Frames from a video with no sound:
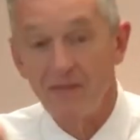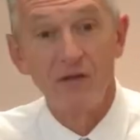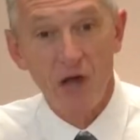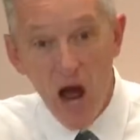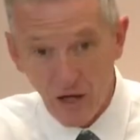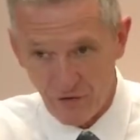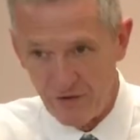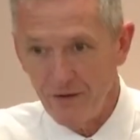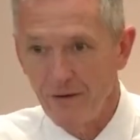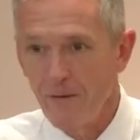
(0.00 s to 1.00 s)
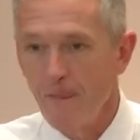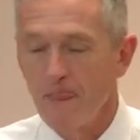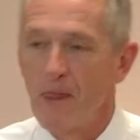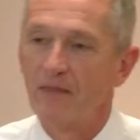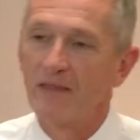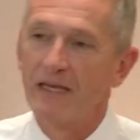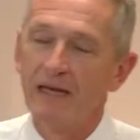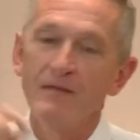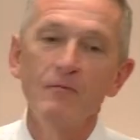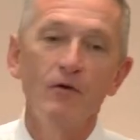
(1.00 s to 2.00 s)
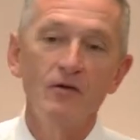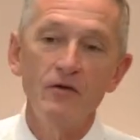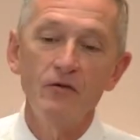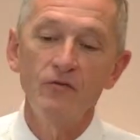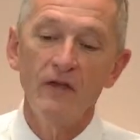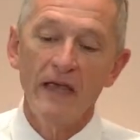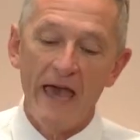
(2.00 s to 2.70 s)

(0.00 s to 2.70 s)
the doctor that the enemy will use.